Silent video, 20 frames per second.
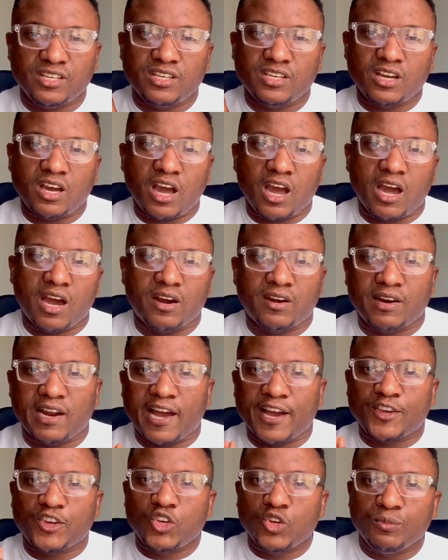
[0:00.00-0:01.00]

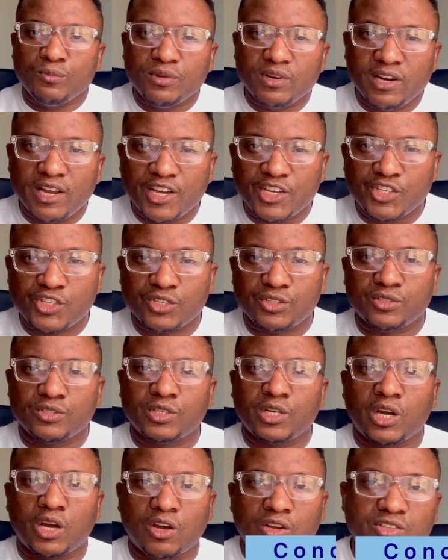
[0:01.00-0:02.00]

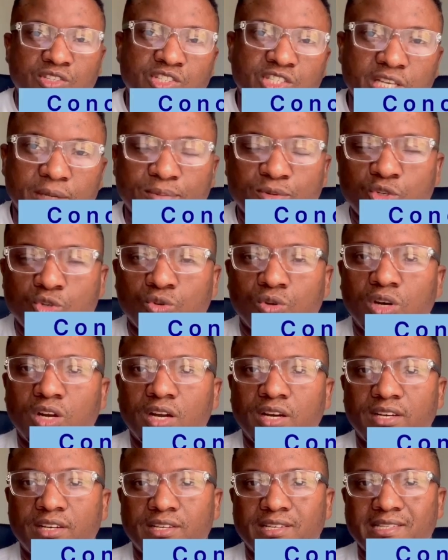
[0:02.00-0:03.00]
accumulation, conceptual
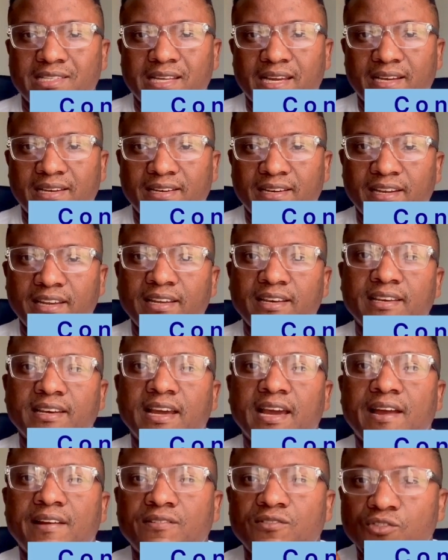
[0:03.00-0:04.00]
understanding,
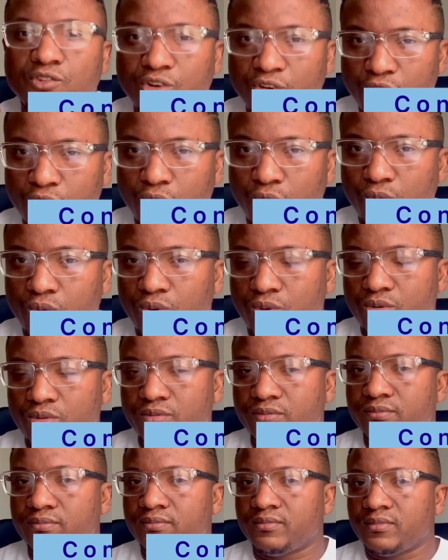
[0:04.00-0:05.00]
and recall.
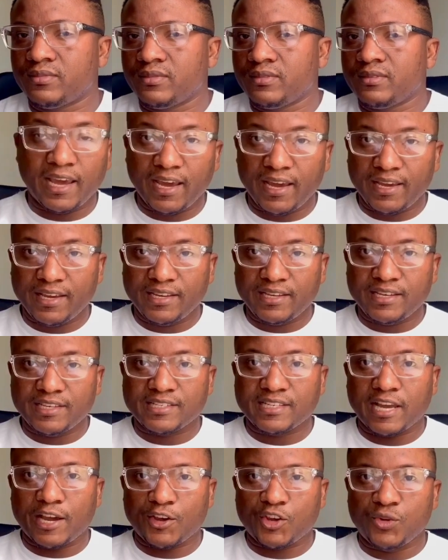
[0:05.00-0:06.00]
A
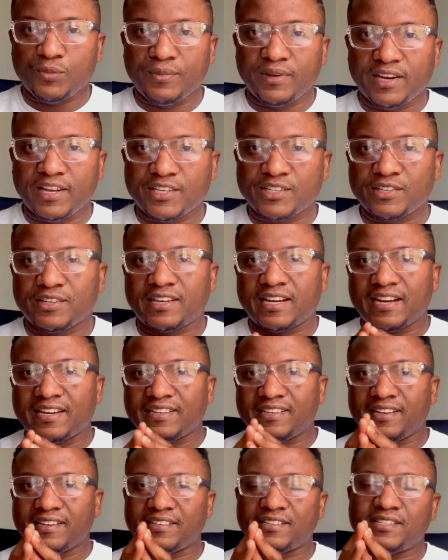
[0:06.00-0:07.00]
is accumulation,
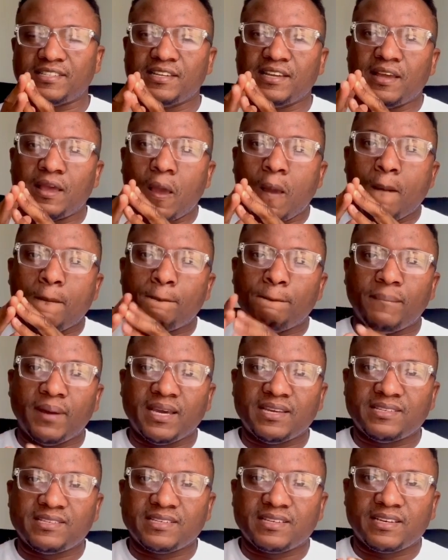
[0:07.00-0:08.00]
and this
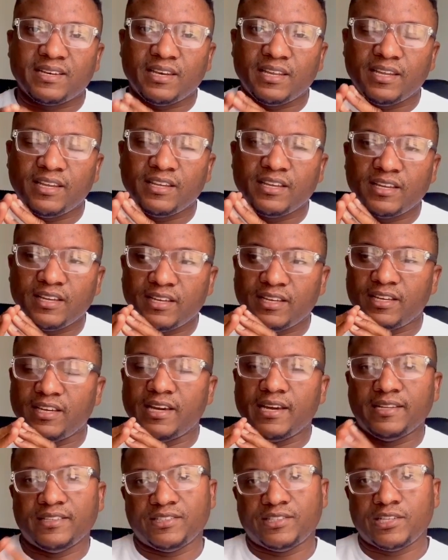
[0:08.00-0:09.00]
basically
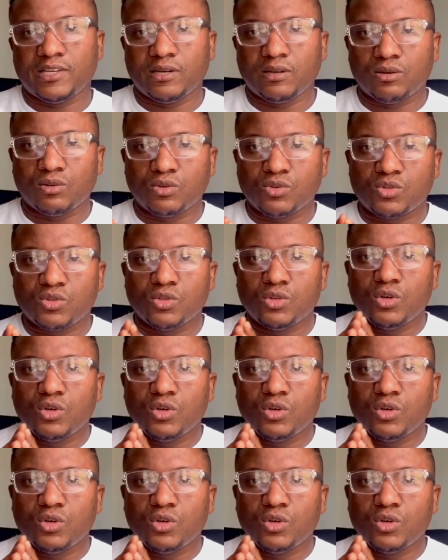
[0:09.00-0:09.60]
entails